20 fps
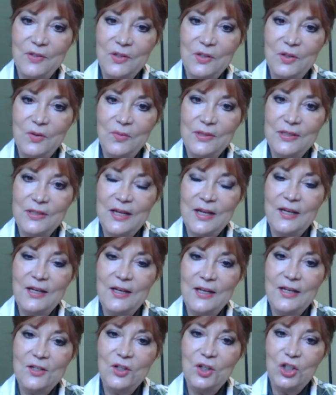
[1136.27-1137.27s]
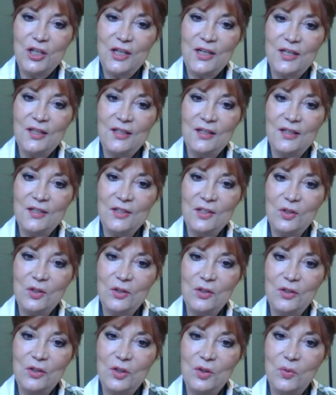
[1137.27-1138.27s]
So it was at age 10 that I
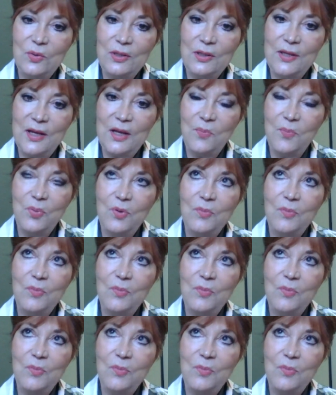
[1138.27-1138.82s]
started doing that.